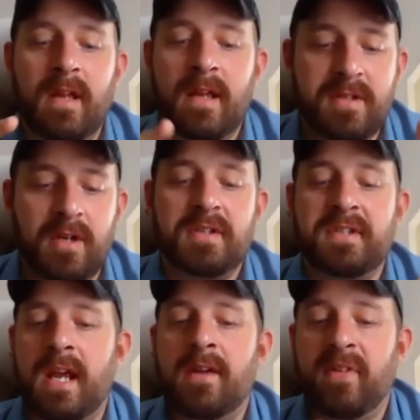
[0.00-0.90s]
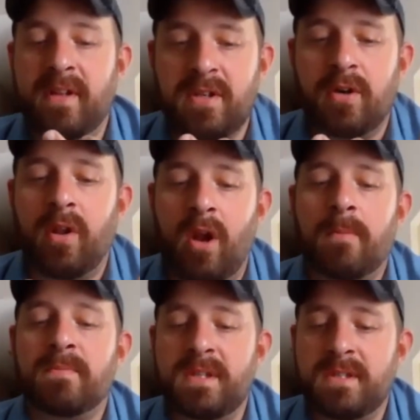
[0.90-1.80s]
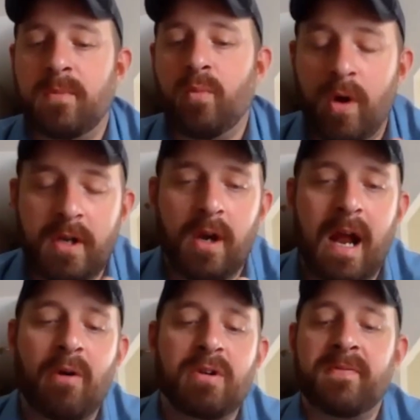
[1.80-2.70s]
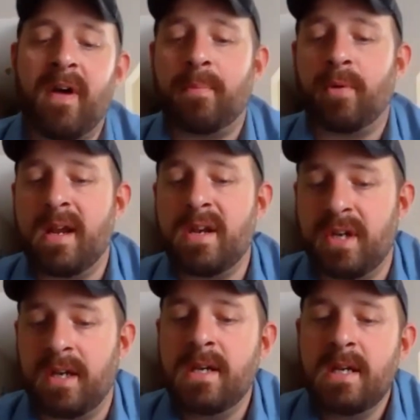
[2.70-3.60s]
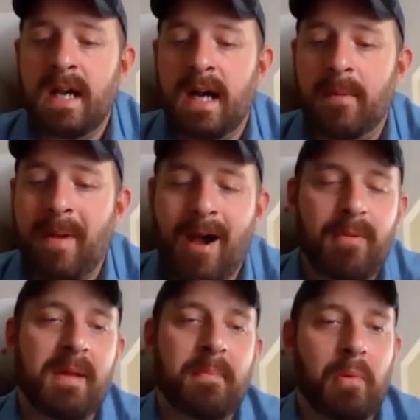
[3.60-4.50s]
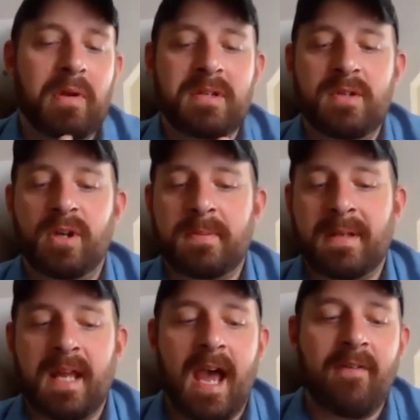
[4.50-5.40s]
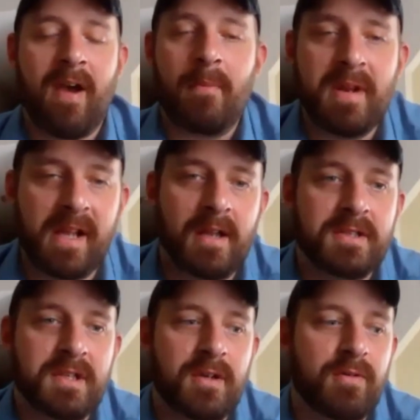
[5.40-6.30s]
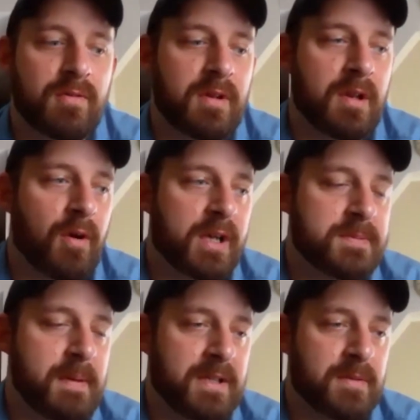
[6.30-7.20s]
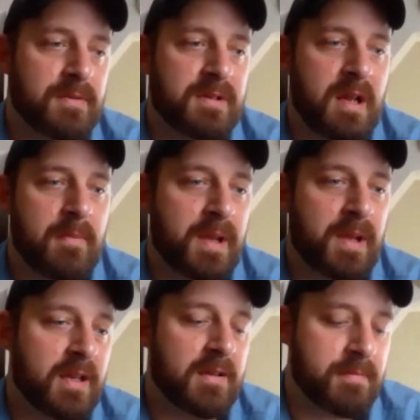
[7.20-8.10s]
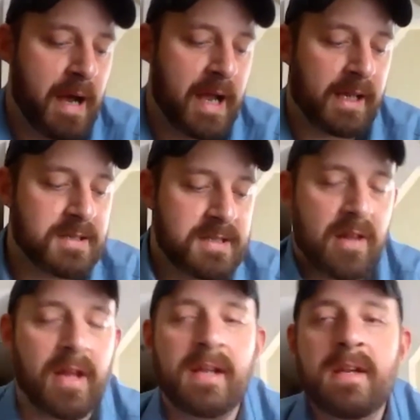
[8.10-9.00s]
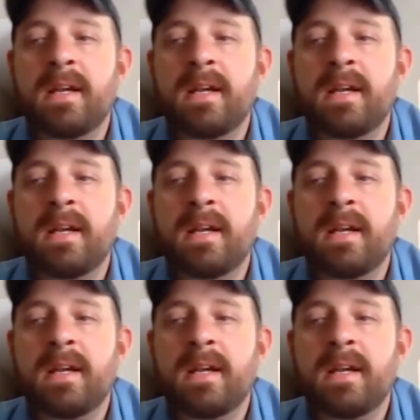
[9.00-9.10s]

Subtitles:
Is there a safe? Is there an alarm system? What are your hours of operation? How many employees do you expect to have? How many guns do you expect to be buying and selling?